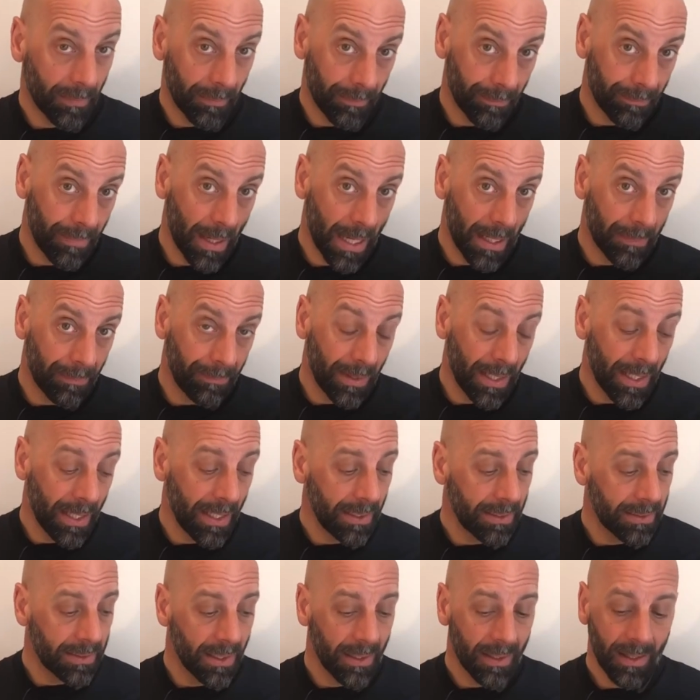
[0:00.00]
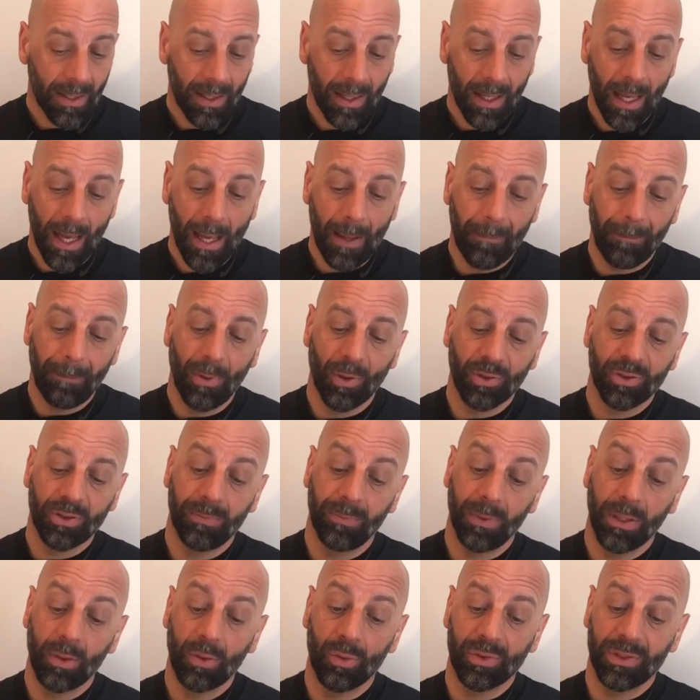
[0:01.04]
backplate and
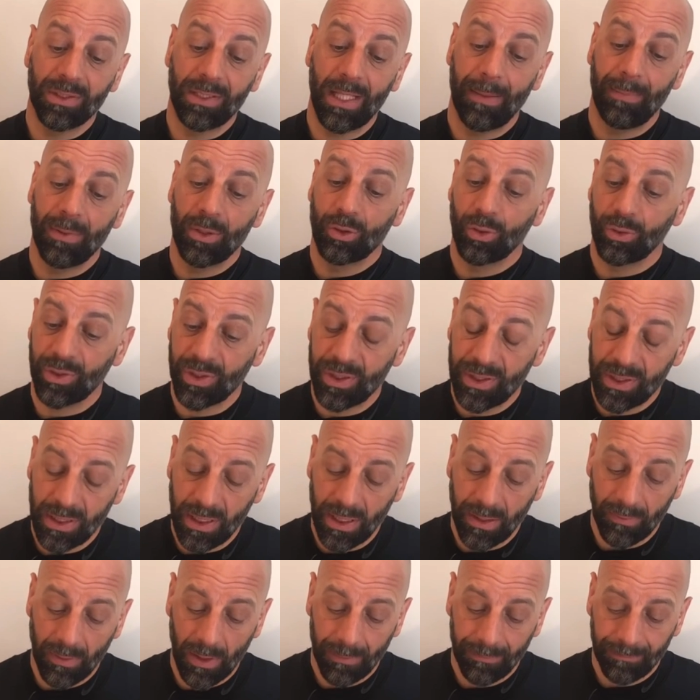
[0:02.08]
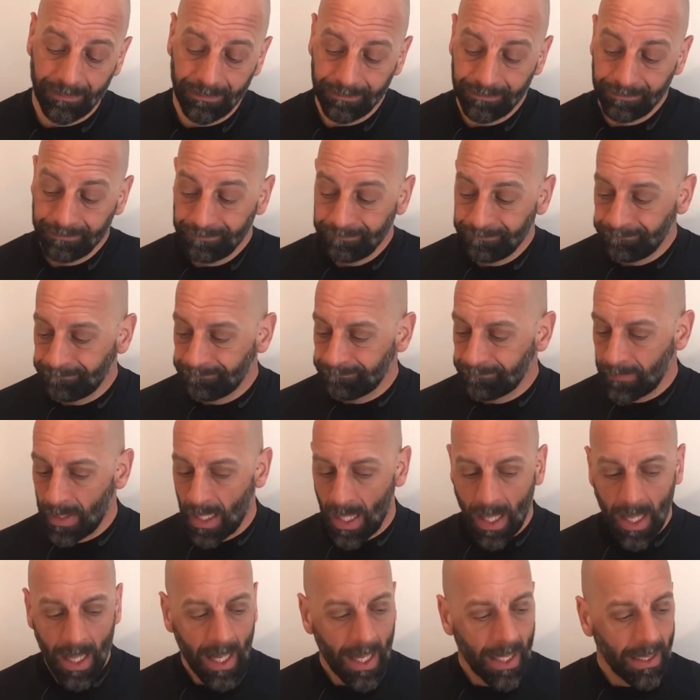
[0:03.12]
possibly cause damage on the steerer.
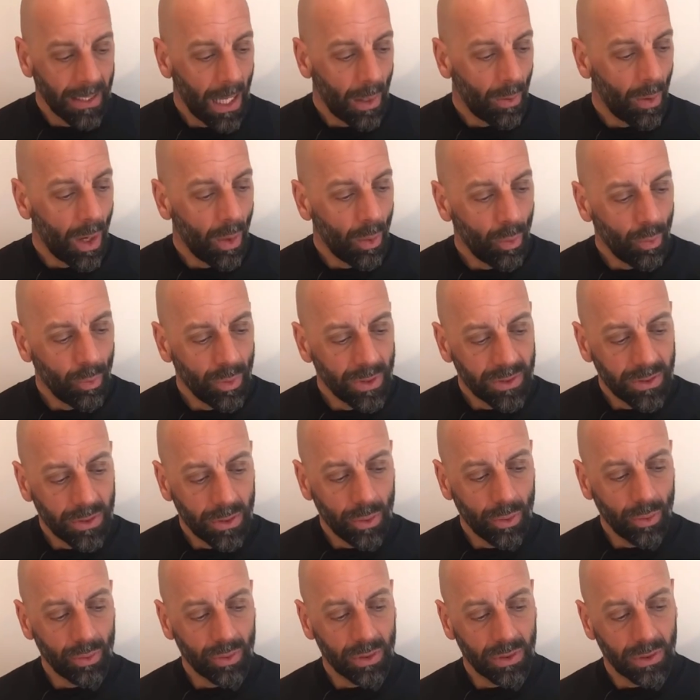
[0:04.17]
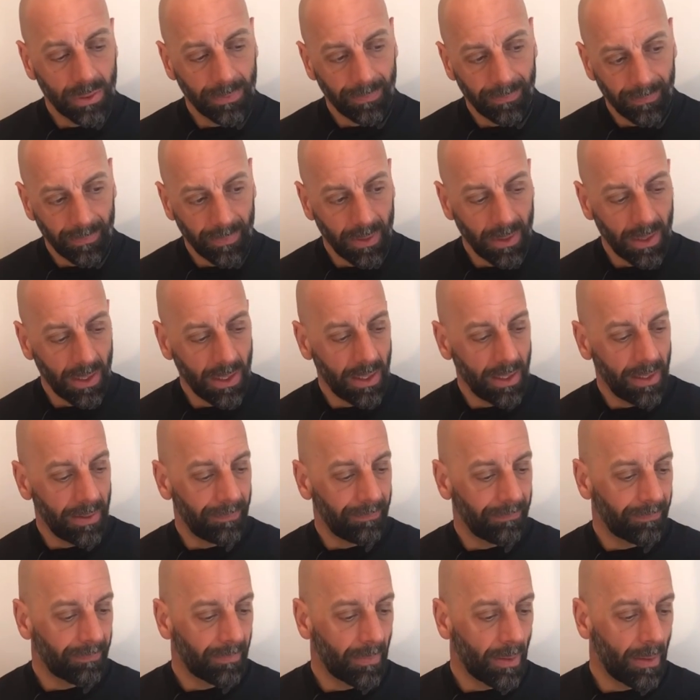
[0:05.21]
Now, I always used
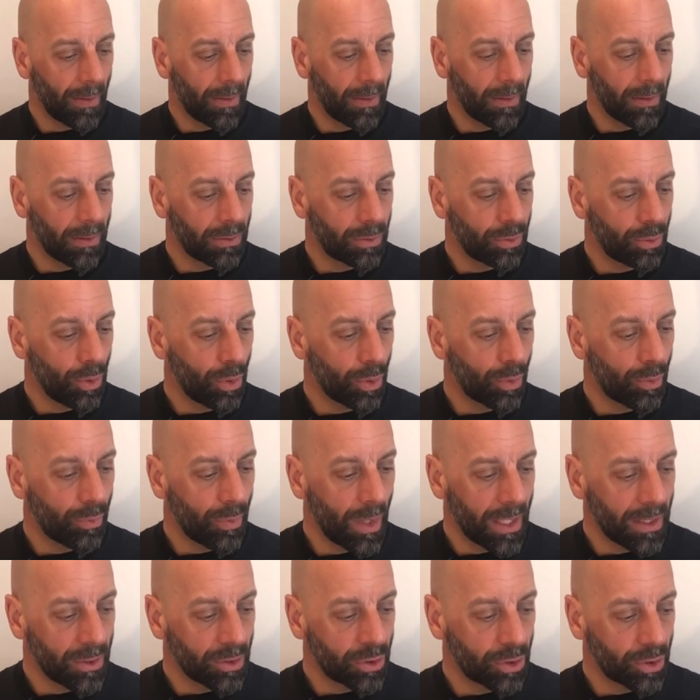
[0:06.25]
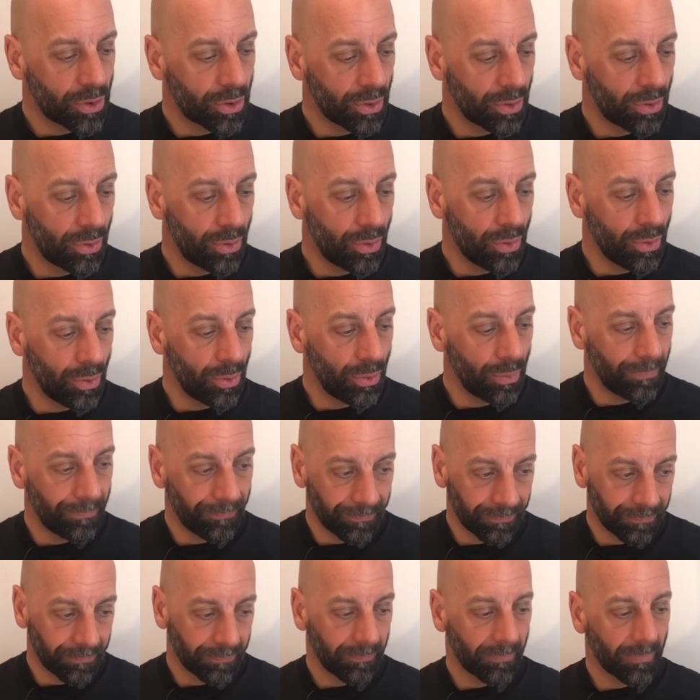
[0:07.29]
the torque wrench to
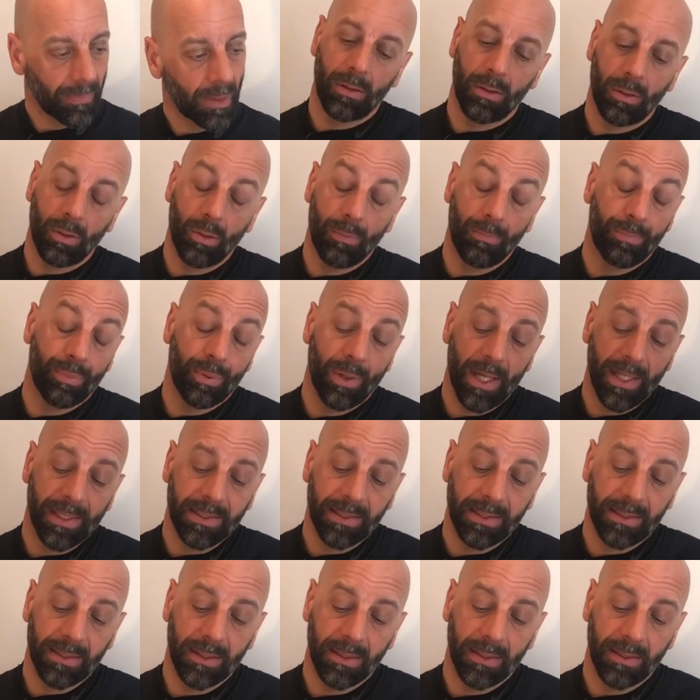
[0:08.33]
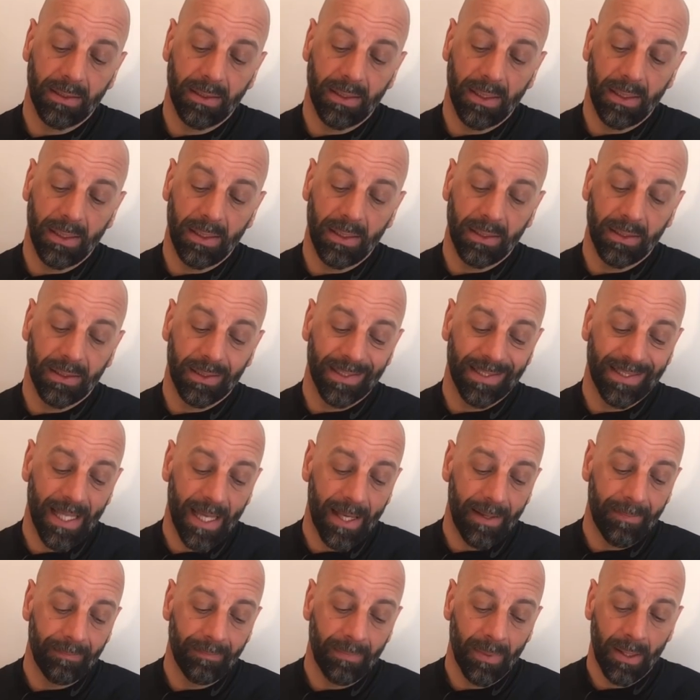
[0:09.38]
compress the
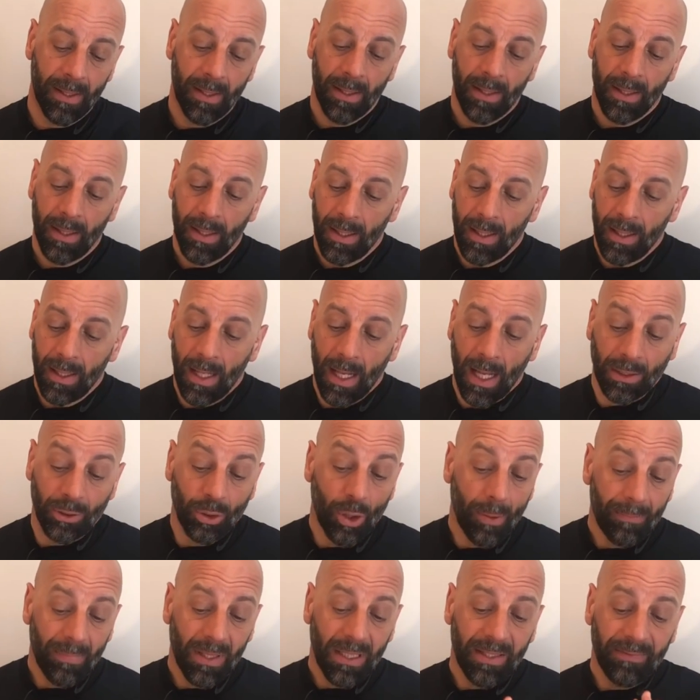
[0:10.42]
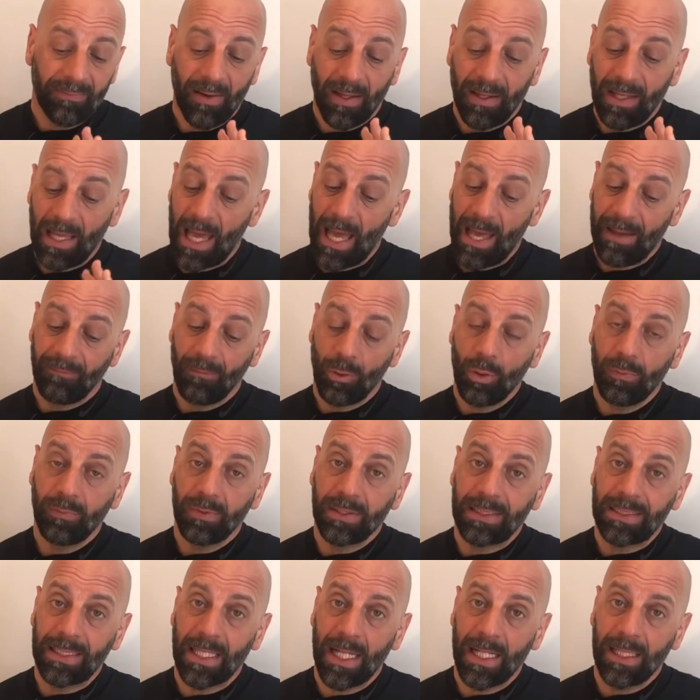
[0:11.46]
stem. I don't believe I have over
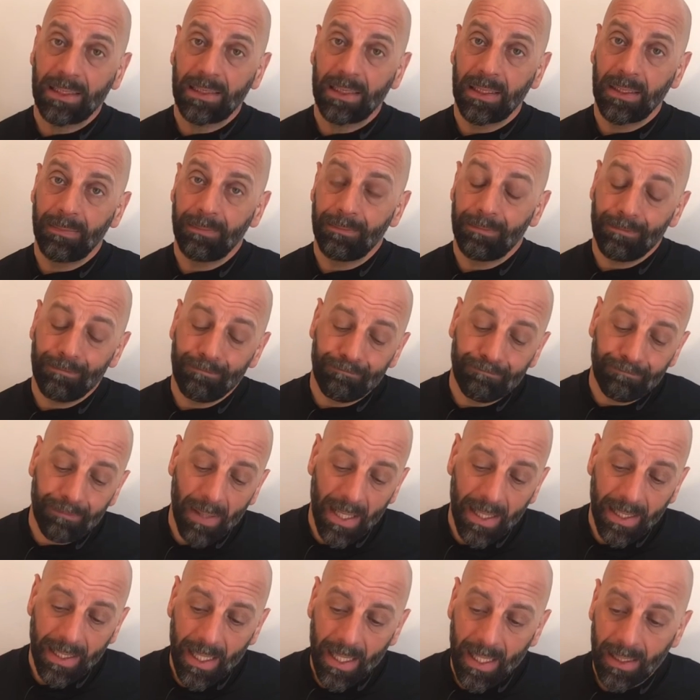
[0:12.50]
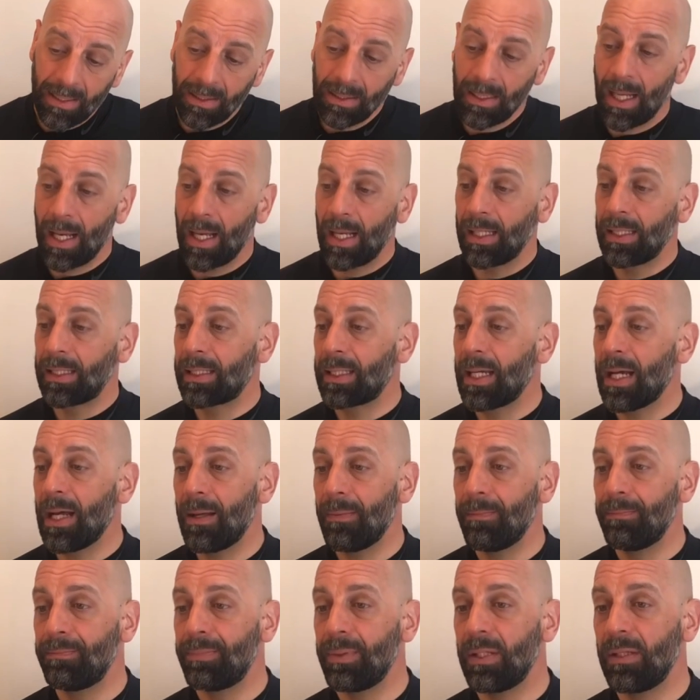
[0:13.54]
tightened, but again, I
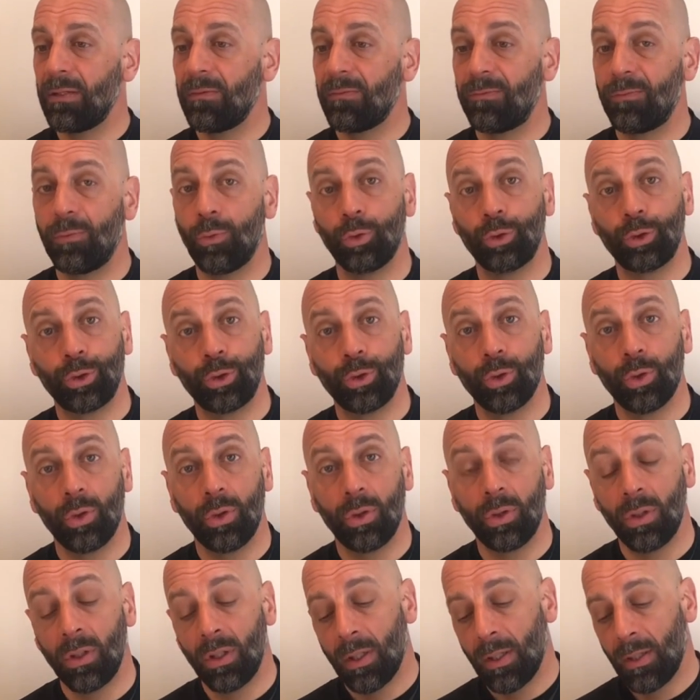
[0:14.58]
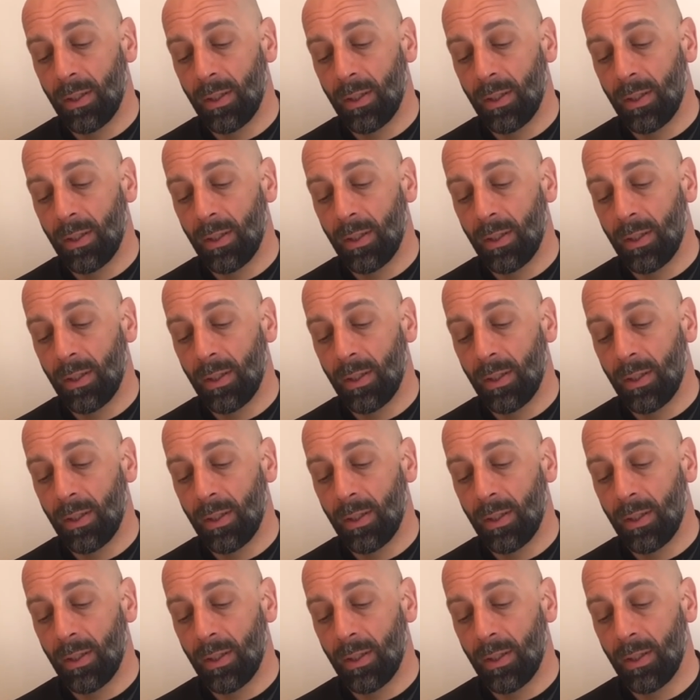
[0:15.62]
can't be for sure